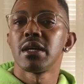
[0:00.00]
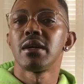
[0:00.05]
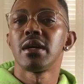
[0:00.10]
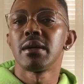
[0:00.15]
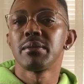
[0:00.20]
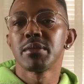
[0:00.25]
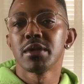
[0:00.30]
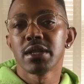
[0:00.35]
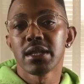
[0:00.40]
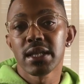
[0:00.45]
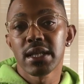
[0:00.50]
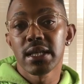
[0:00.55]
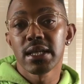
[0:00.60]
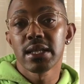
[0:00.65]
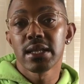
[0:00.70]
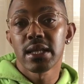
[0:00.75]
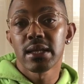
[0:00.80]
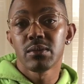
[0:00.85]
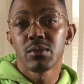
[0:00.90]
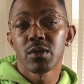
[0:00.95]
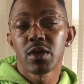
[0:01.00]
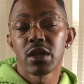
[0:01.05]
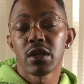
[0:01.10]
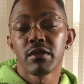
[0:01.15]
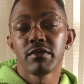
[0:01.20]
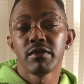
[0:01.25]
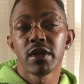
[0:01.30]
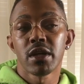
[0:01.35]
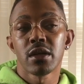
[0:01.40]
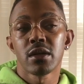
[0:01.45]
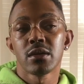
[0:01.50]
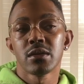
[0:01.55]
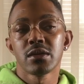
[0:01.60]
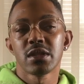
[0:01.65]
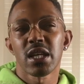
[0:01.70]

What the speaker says: I'm going to get one of those.